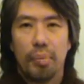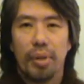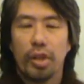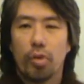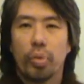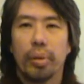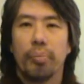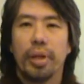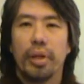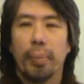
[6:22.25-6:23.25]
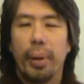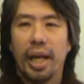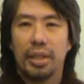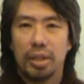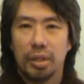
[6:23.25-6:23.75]
Because we're building
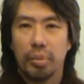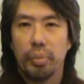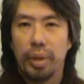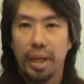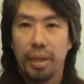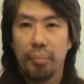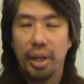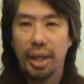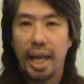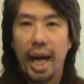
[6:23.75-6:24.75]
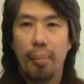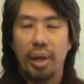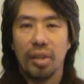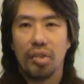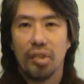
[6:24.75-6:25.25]
patterns, we're building
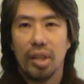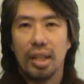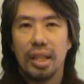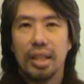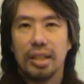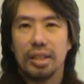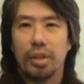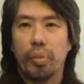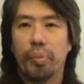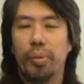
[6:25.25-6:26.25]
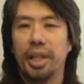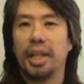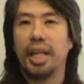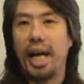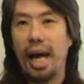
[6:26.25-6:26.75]
habits. So we're
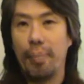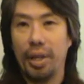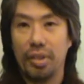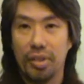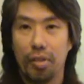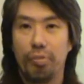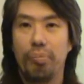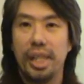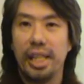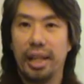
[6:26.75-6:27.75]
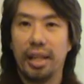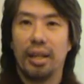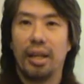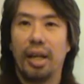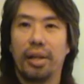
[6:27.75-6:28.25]
building the habit of being
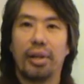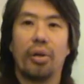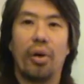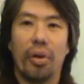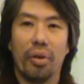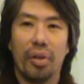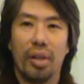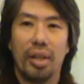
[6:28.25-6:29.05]
like a god.